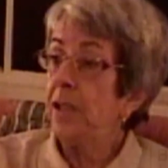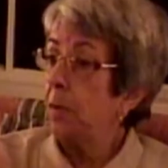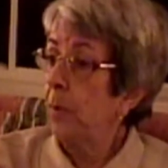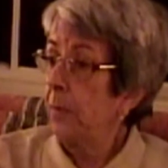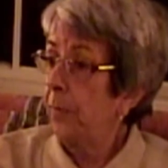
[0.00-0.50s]

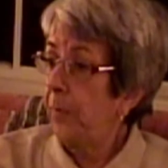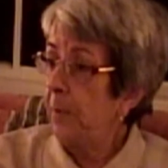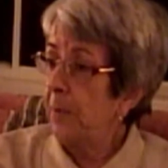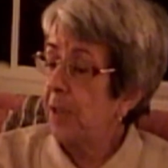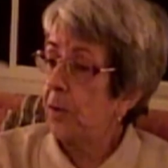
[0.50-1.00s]
a
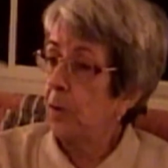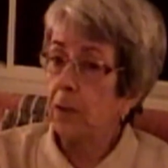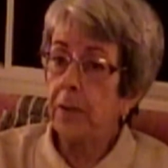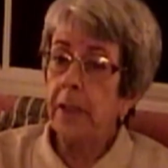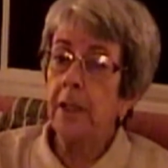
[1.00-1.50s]
famous
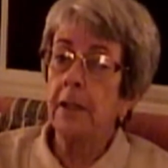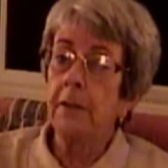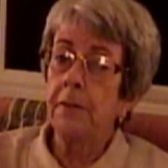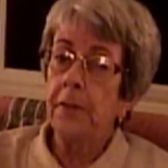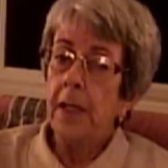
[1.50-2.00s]
story
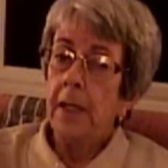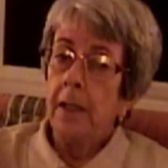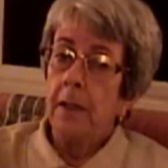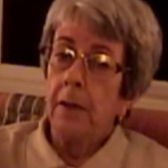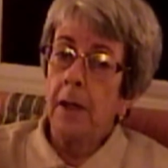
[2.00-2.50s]
of
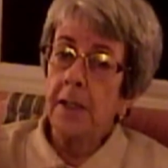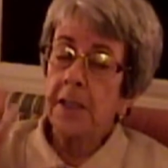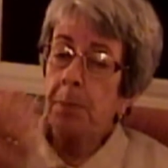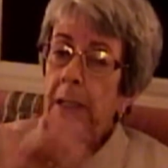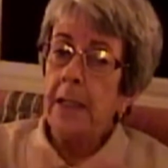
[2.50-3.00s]

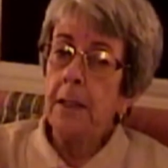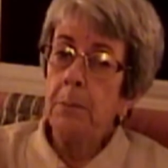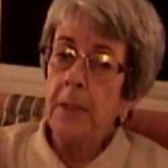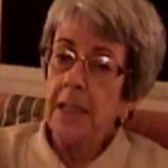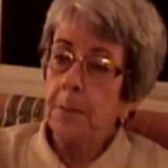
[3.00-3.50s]
us
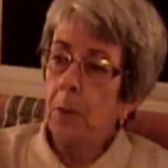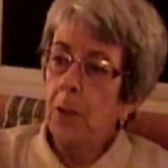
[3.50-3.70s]
playing baseball.